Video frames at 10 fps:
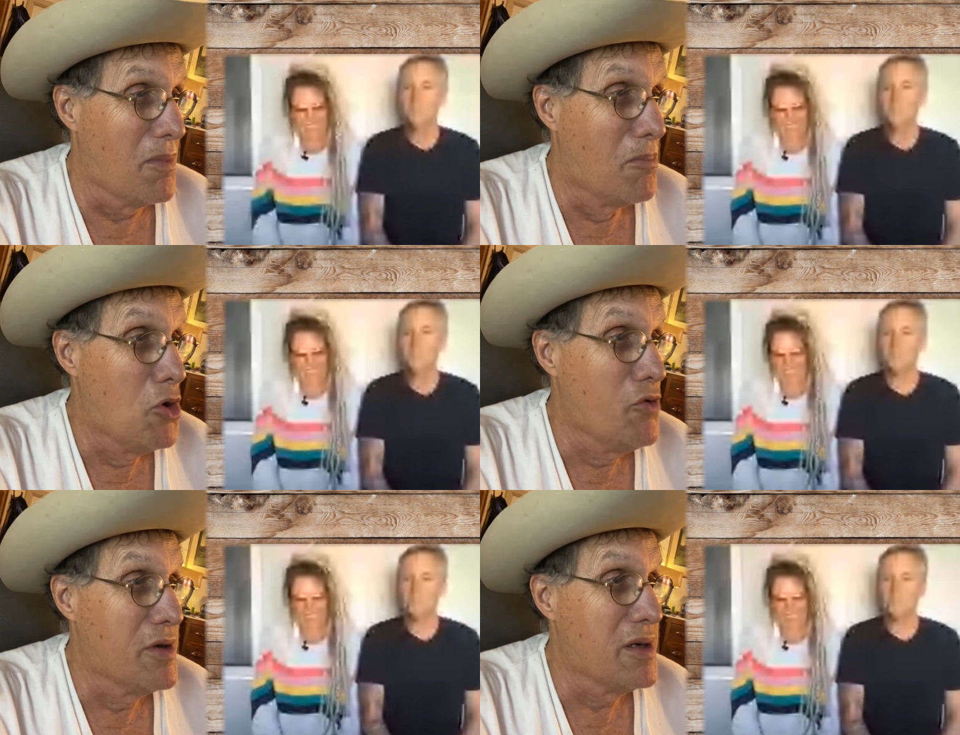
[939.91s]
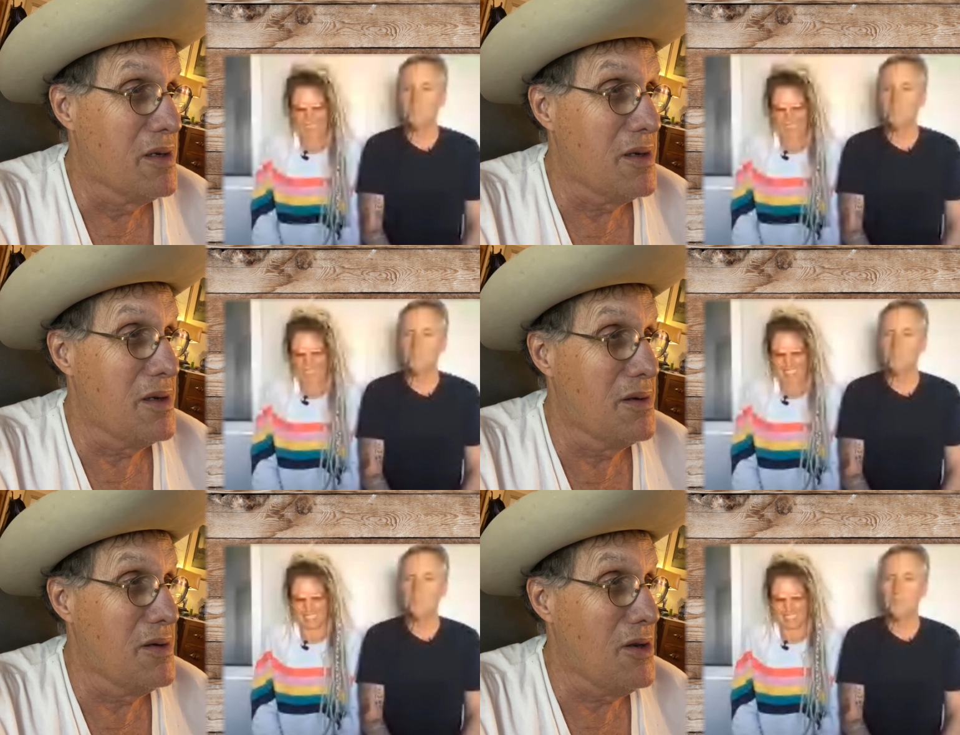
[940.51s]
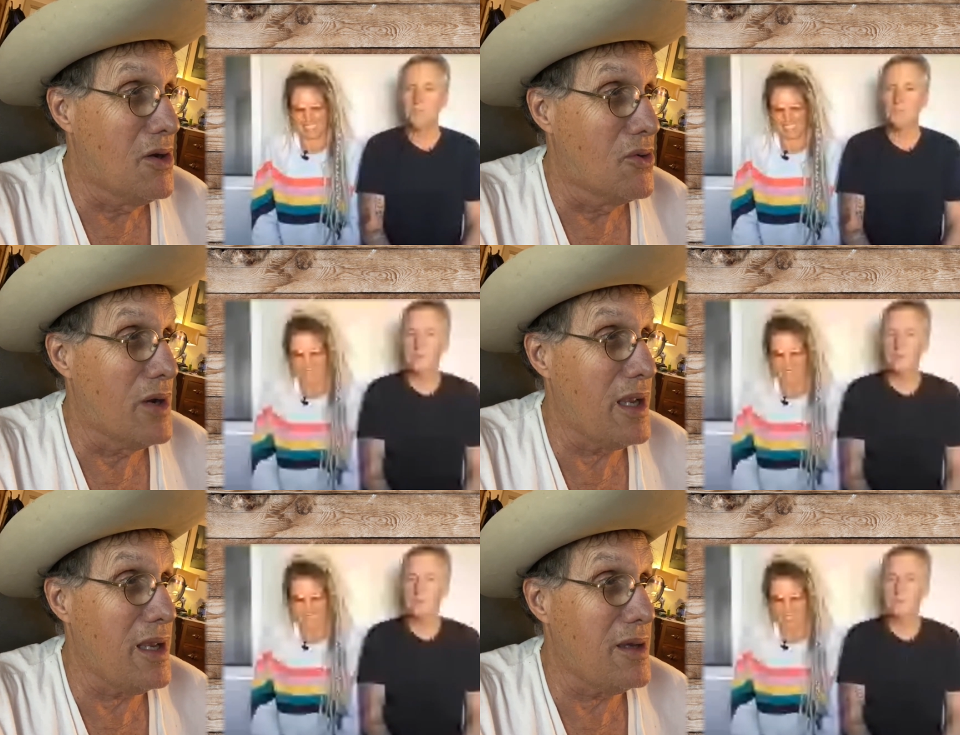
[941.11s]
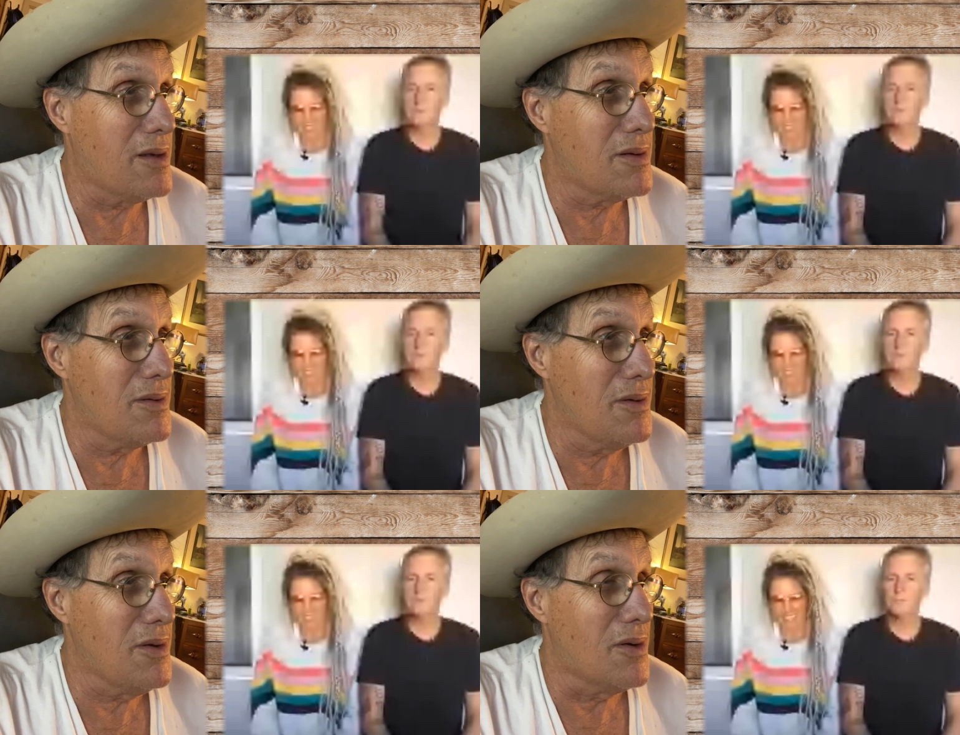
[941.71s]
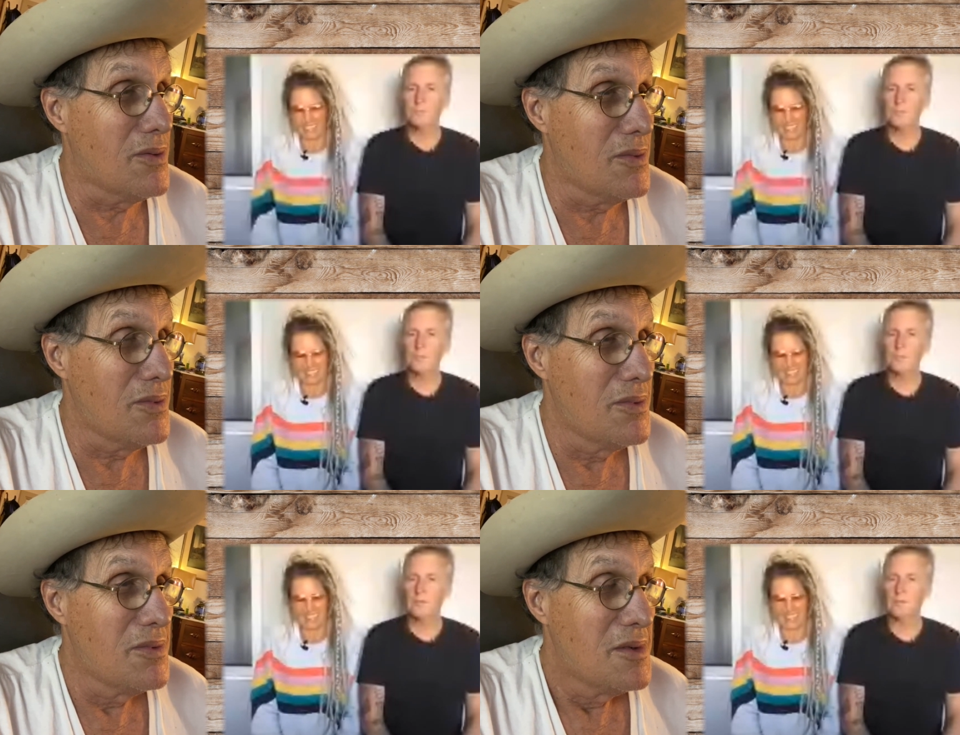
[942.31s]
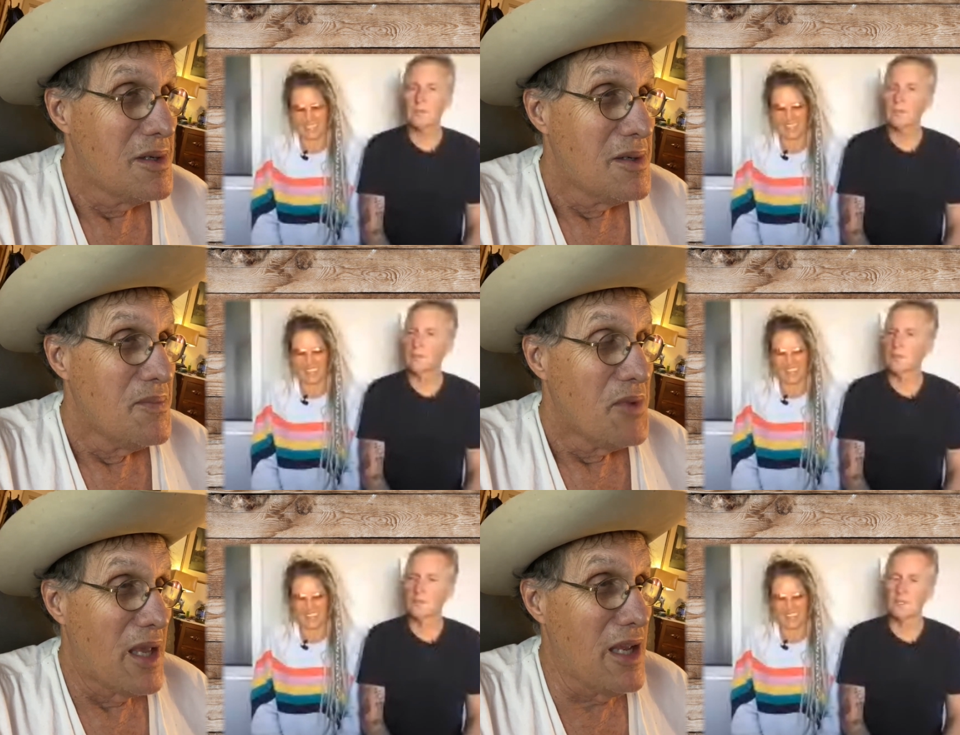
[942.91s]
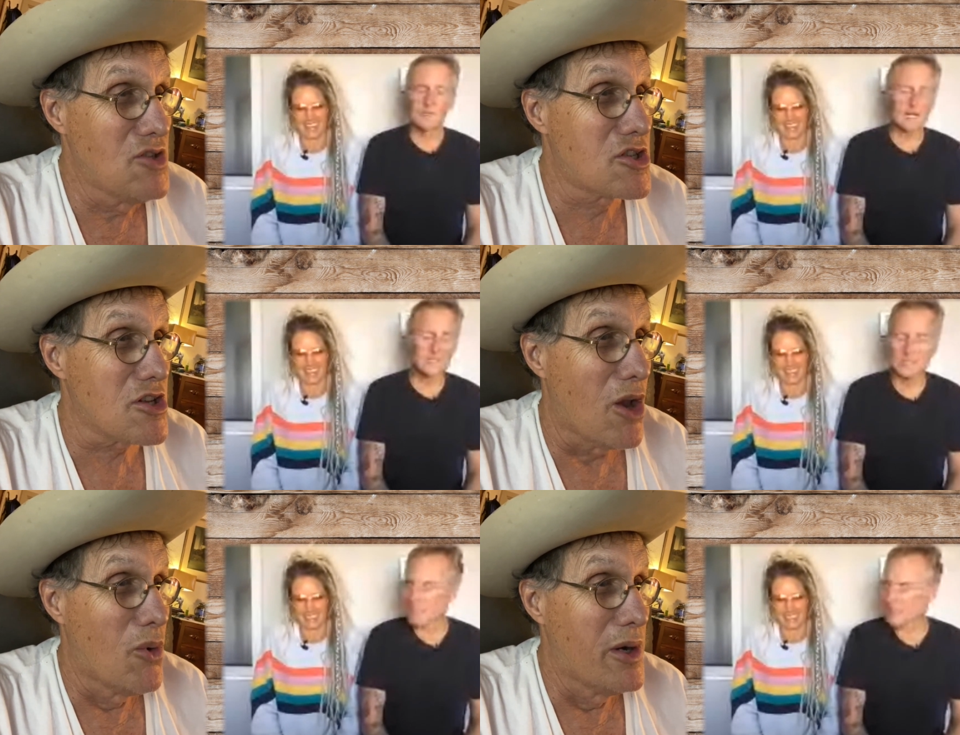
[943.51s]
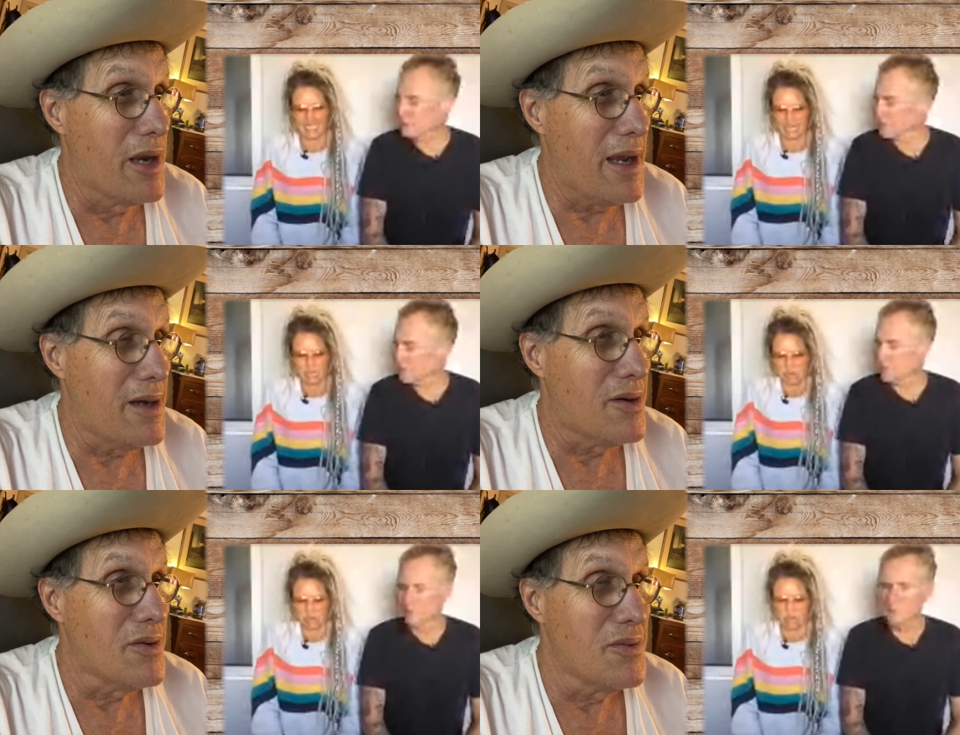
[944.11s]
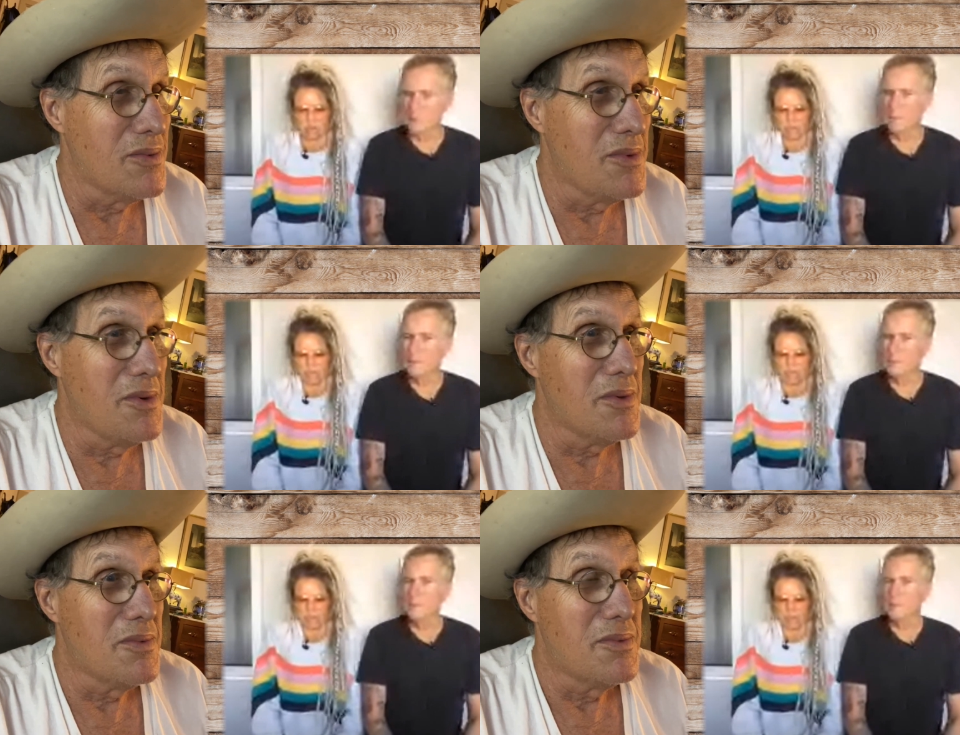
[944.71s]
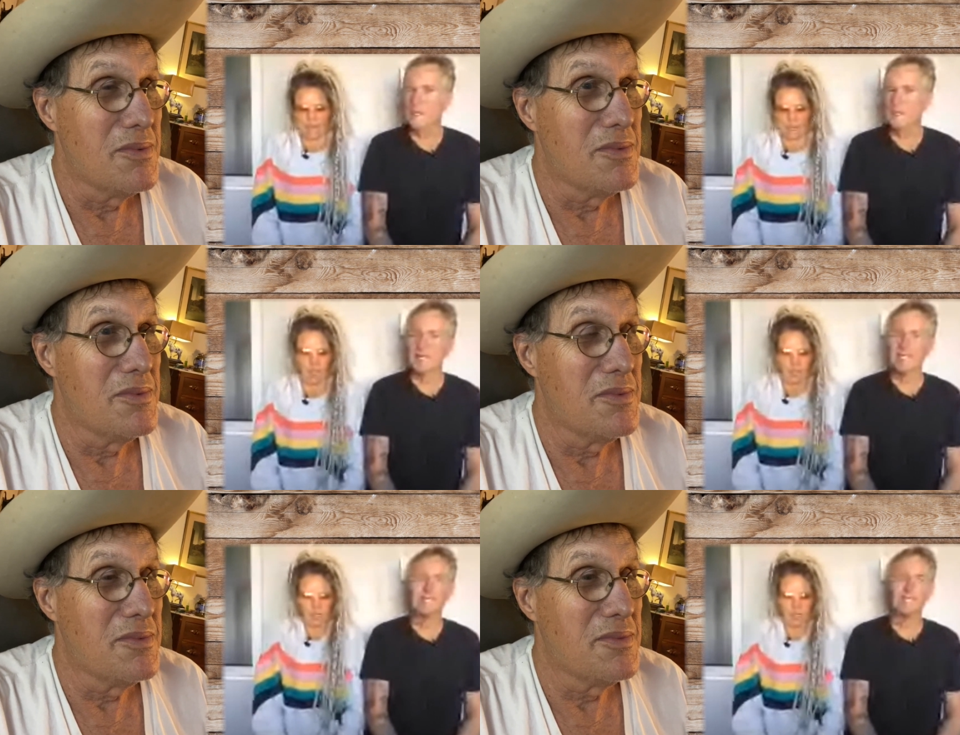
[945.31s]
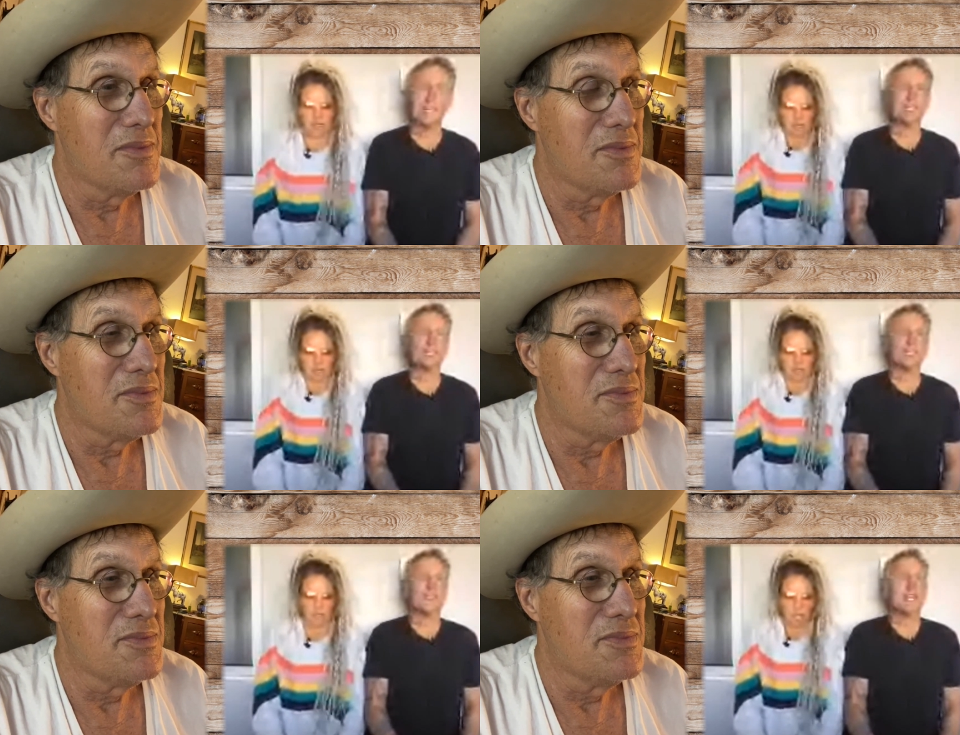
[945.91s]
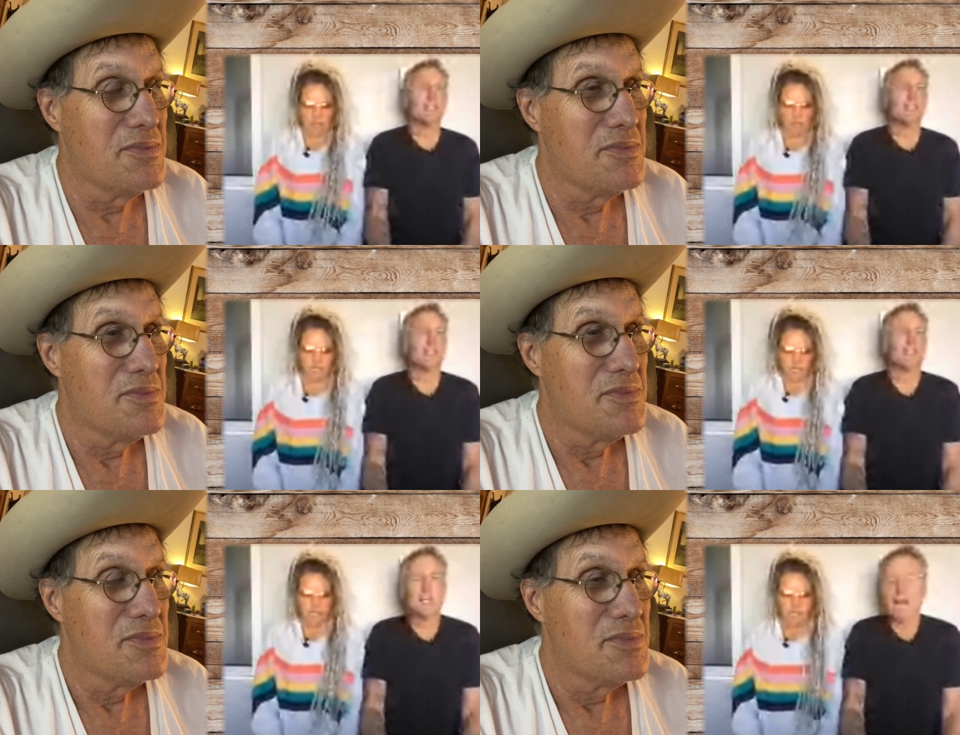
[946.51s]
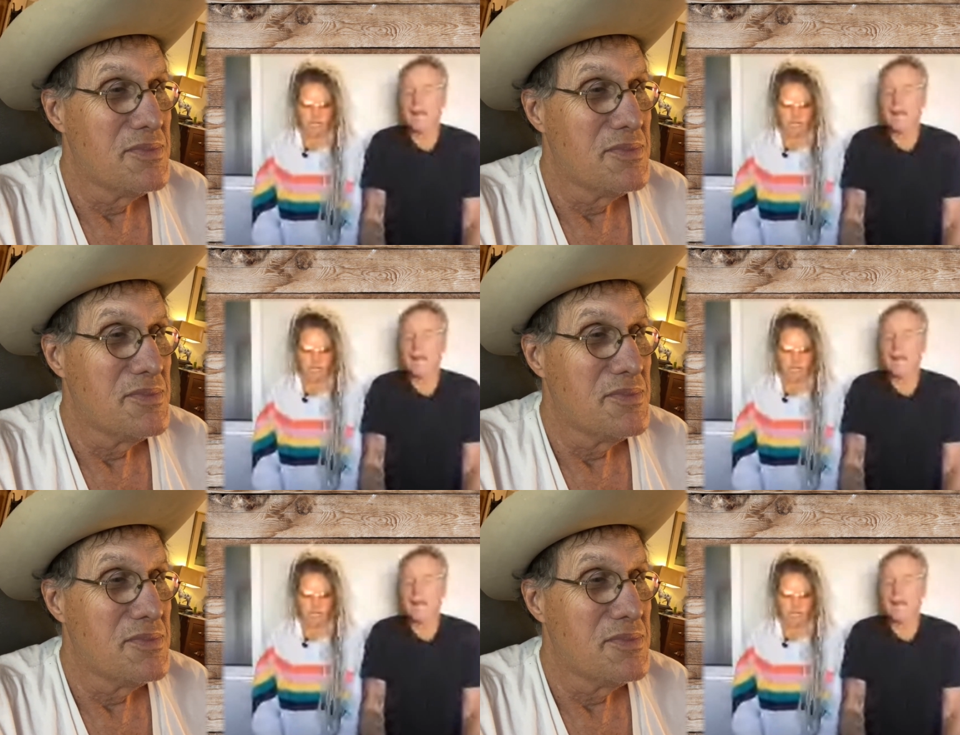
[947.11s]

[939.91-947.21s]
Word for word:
Speaker 1: moving, you know, ahead, you know. And he's slowing down. Well, that's
Speaker 2: that's yeah, that's, that's